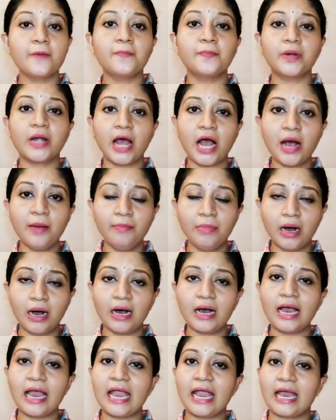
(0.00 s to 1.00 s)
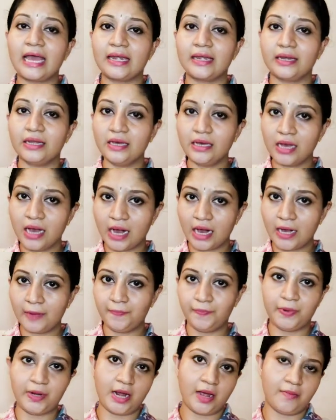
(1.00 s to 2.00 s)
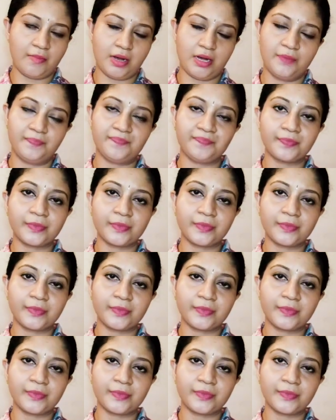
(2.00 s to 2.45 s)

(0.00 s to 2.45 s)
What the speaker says: prama and aprama.